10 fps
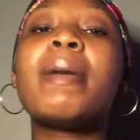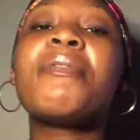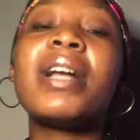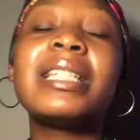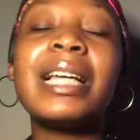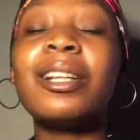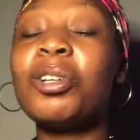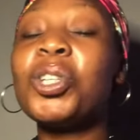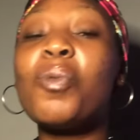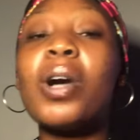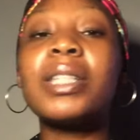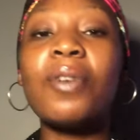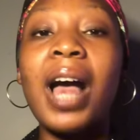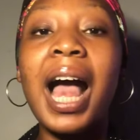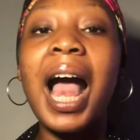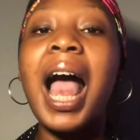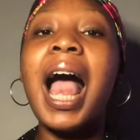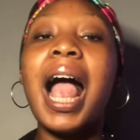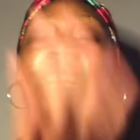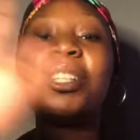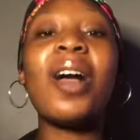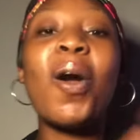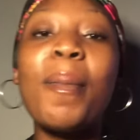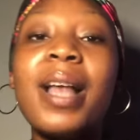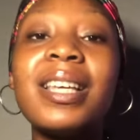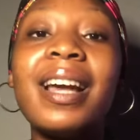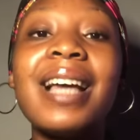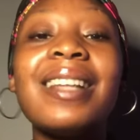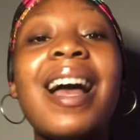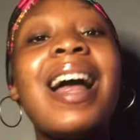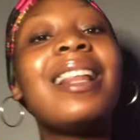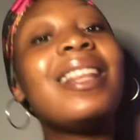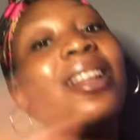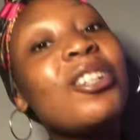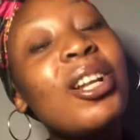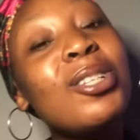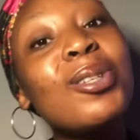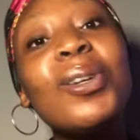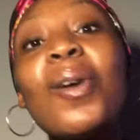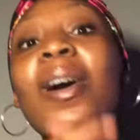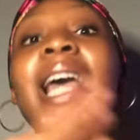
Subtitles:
my friend said the lotion works for her, I should not come here and tell you guys that the lotion is good, oh,